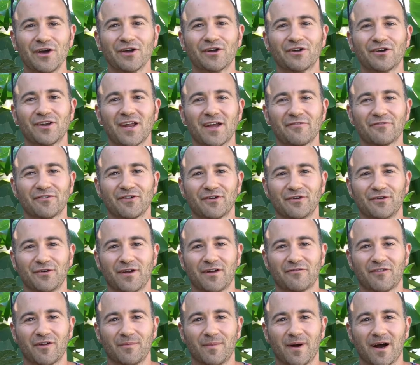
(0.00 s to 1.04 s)
Good afternoon,
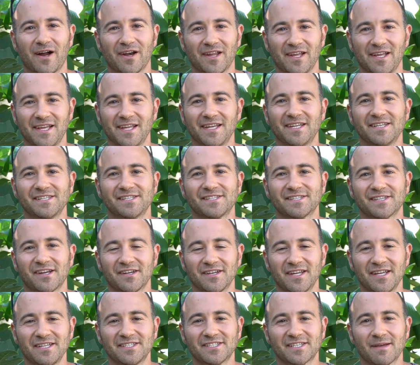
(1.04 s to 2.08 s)
everybody. It is
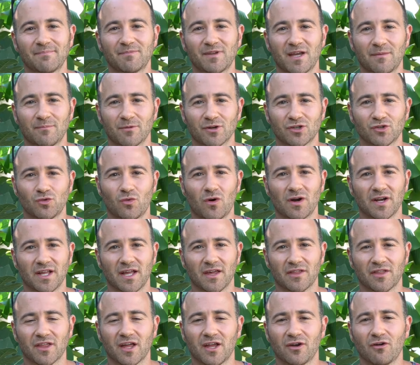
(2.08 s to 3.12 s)
Sunday, September
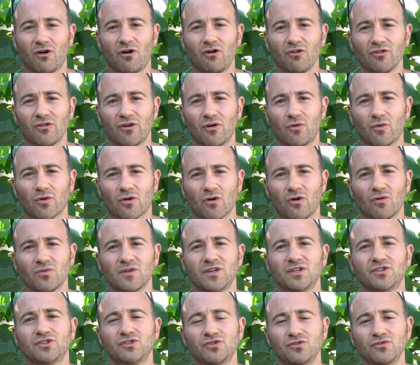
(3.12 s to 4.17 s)
20th, and although we're
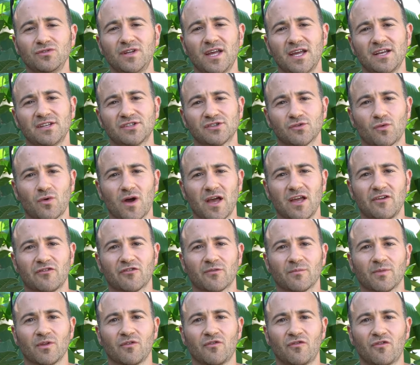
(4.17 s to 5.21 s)
only two days away
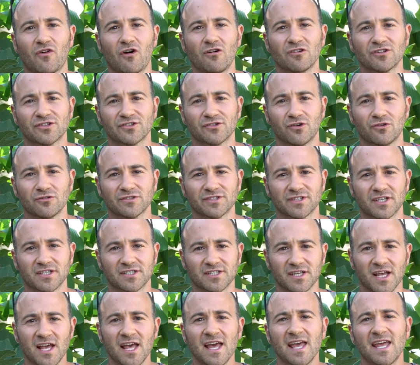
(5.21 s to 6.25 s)
from the fall
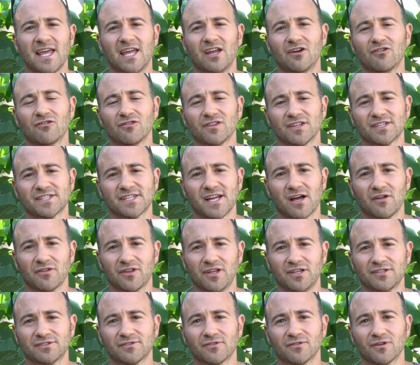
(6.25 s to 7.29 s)
solstice, here on the
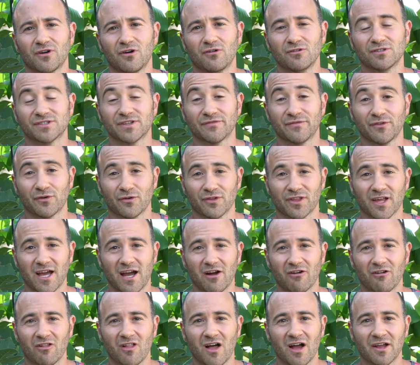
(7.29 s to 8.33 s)
southeastern coast of North
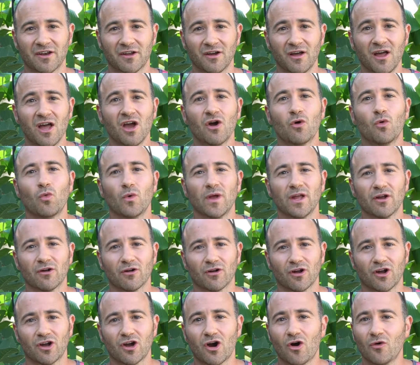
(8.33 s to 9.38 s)
Carolina, we
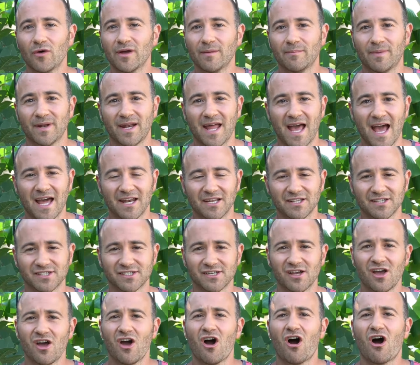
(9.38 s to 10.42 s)
are going
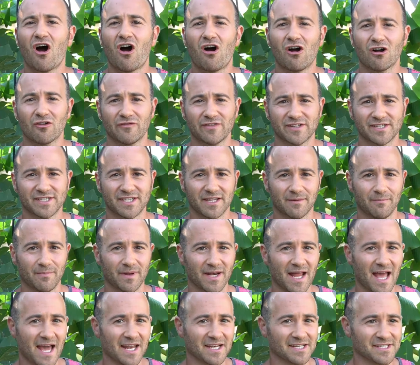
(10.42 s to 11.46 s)
bananas. Harvesting
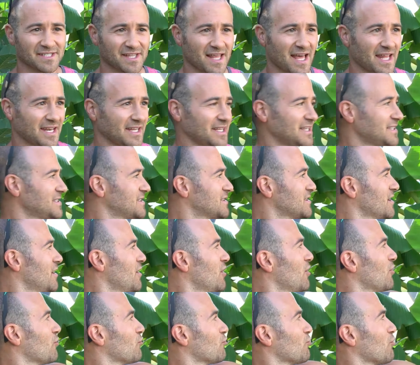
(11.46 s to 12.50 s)
bananas, that is.
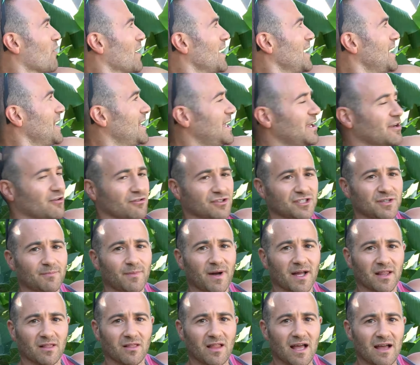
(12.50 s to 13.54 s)
Right here to
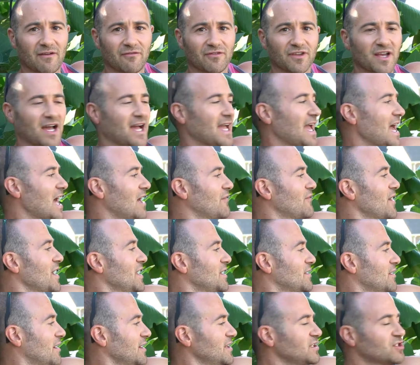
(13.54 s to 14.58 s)
my left, I have
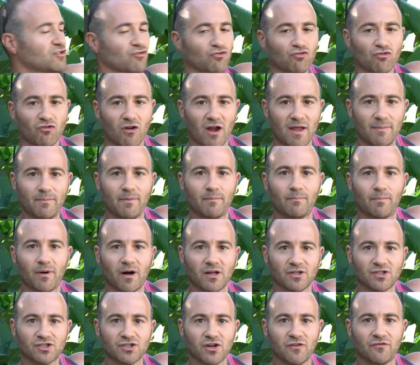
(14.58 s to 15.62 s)
a nice ripe
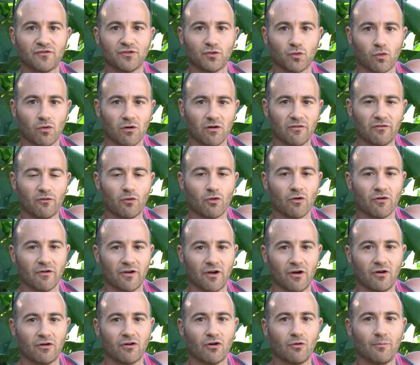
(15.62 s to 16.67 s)
bunch of dwarf
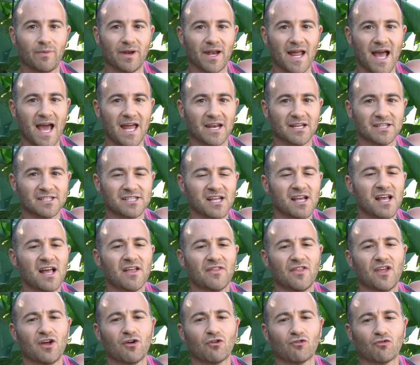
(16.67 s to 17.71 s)
Orinoco bananas
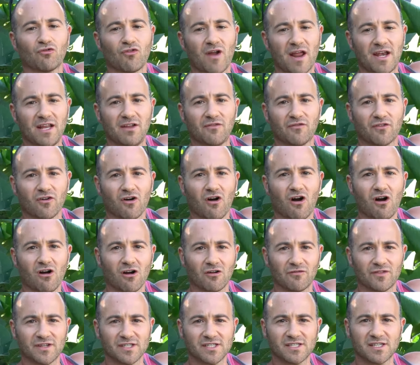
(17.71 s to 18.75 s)
that are ready for
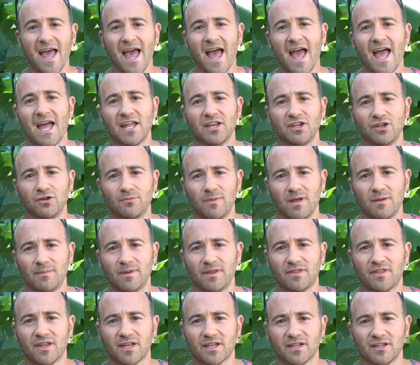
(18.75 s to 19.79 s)
harvest. And you may
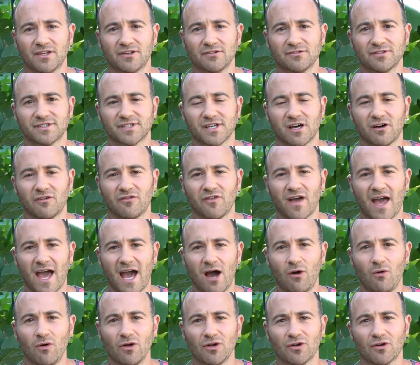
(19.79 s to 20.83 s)
be thinking to yourself,
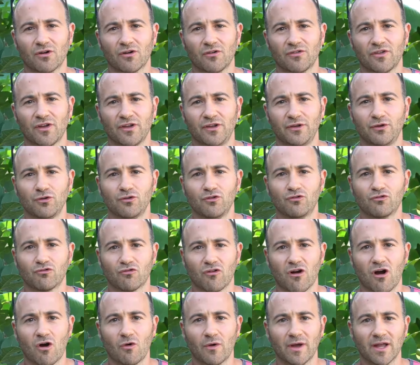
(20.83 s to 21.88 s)
how on earth are you
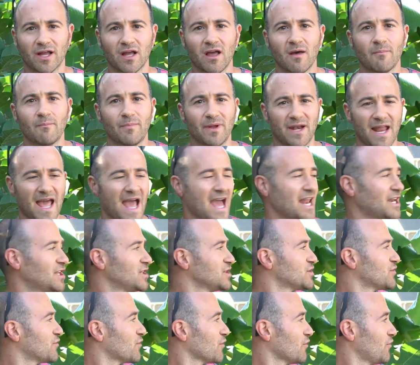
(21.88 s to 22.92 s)
growing
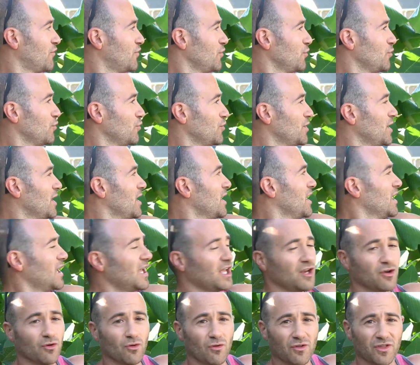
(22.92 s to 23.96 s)
bananas for food
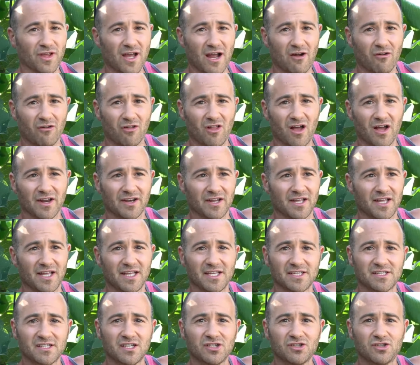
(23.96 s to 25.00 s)
in North Carolina?
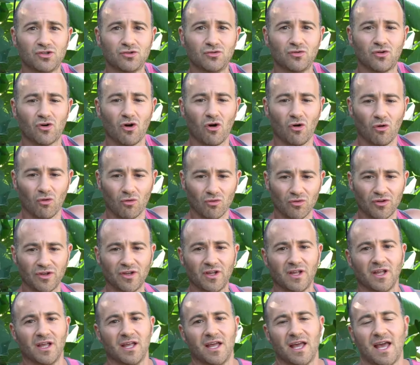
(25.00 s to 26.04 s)
Isn't it too cold?
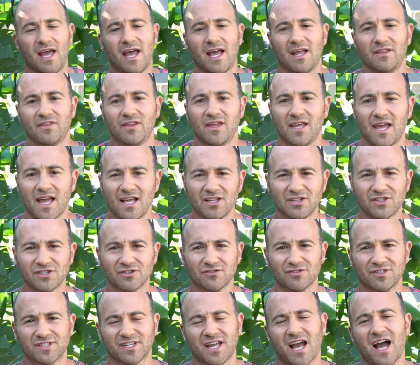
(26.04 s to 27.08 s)
And the
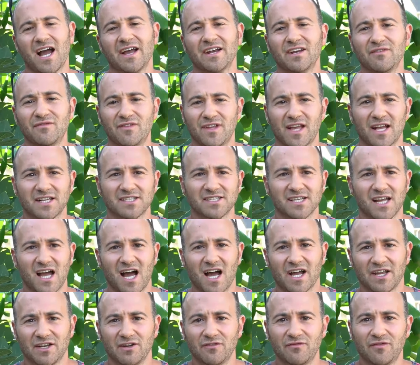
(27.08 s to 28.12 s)
answer is kind of yes,
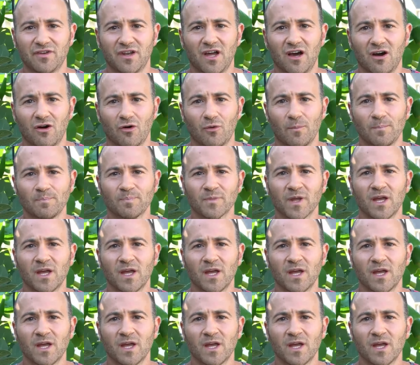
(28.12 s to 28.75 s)
kind of no.